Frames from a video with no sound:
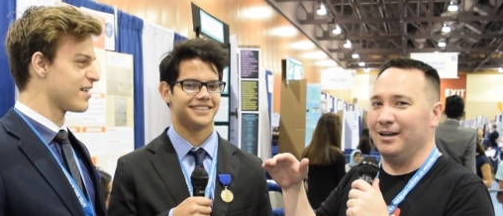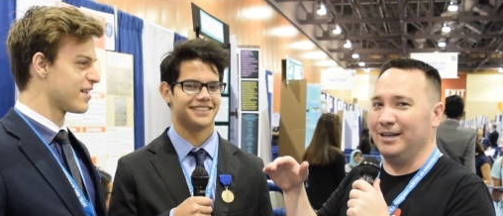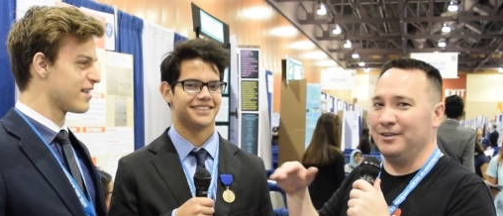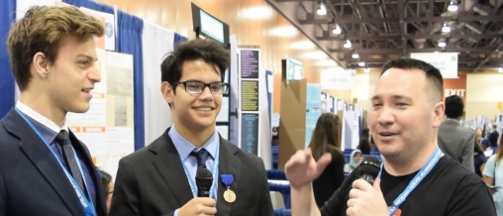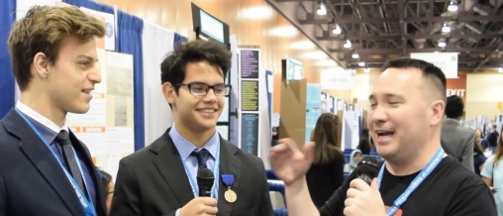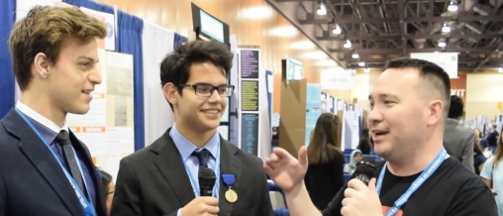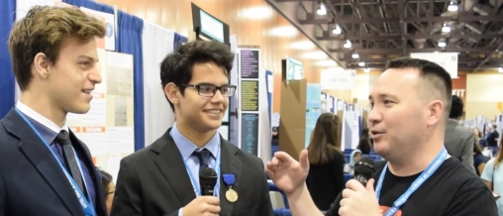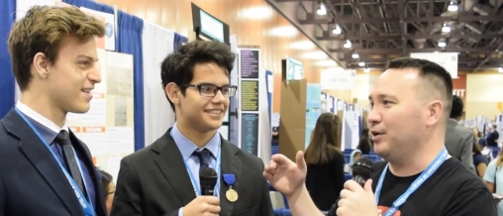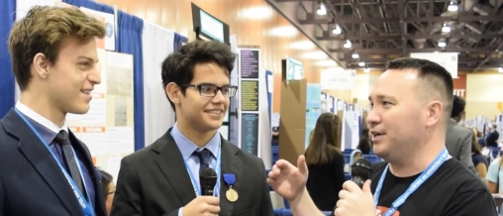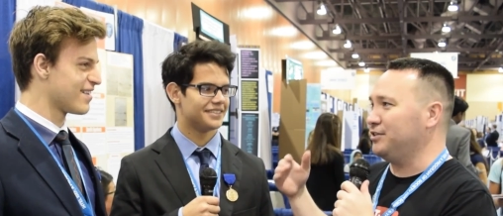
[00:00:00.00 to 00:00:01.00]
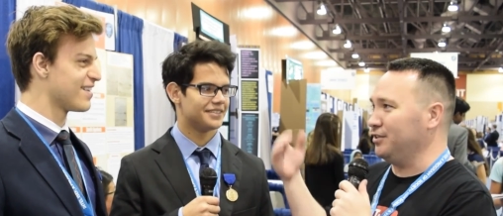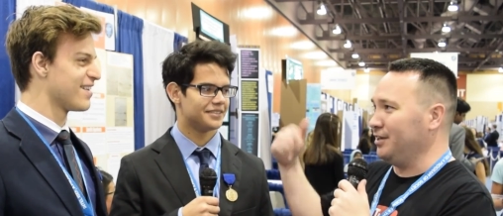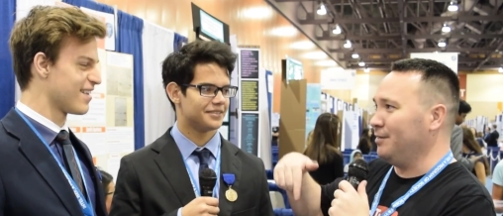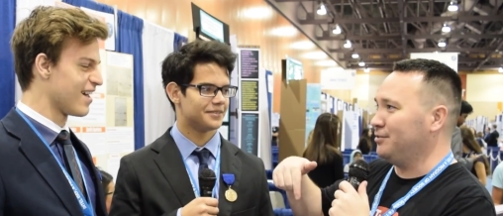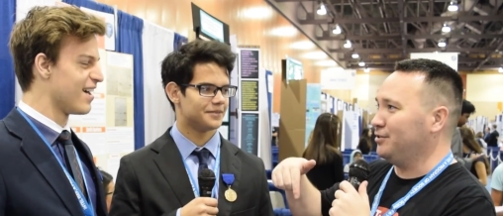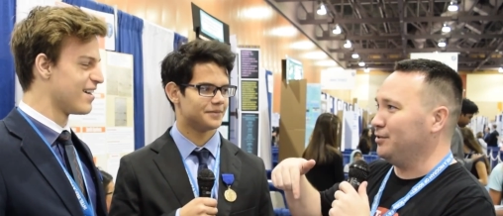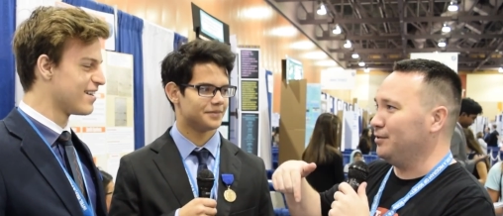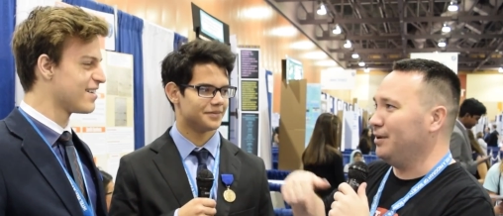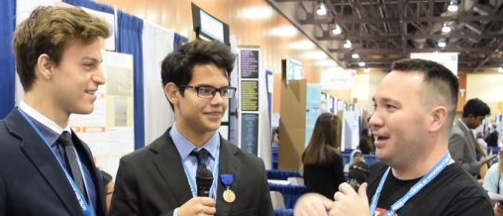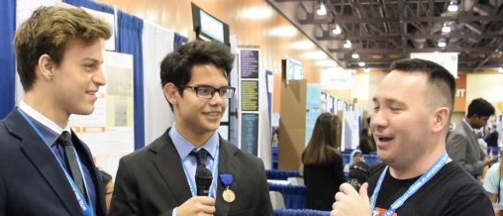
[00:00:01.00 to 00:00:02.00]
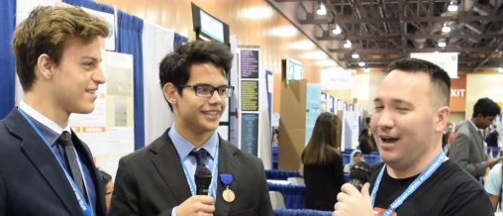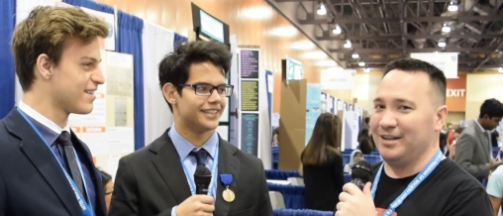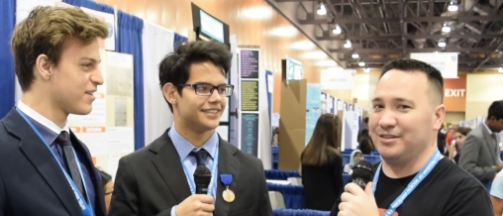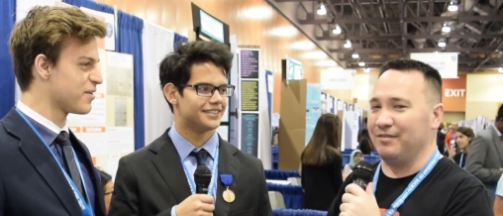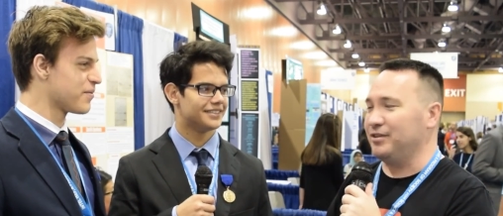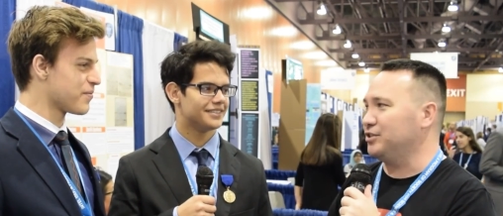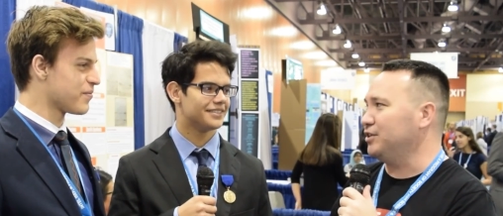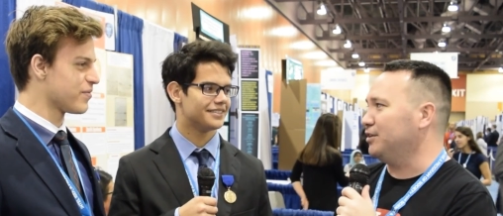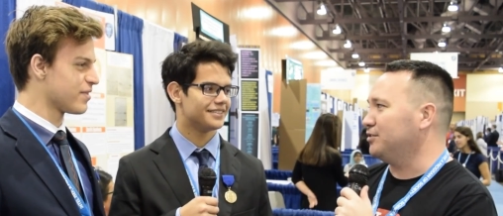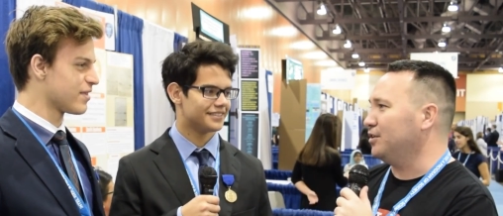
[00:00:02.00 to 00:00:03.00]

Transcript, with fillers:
Speaker 1: in their category to come to ISEF this year.